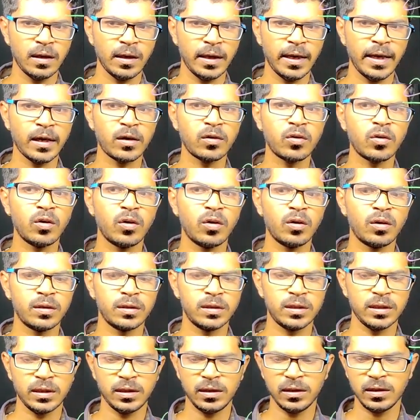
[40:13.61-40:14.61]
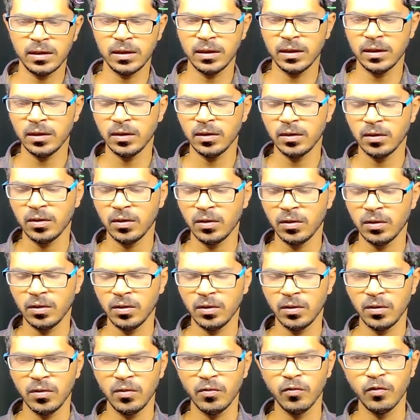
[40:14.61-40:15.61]
According.
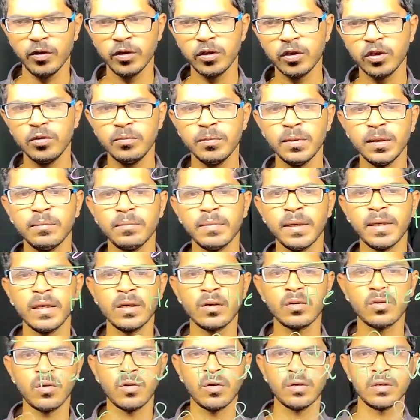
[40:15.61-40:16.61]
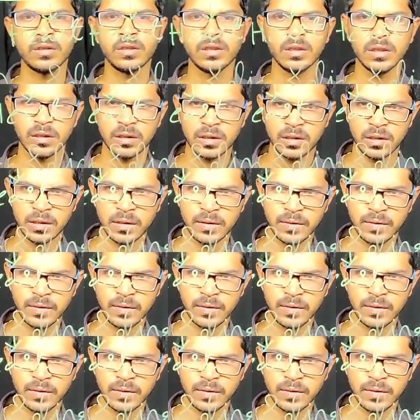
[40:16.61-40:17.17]
What do you mean by according?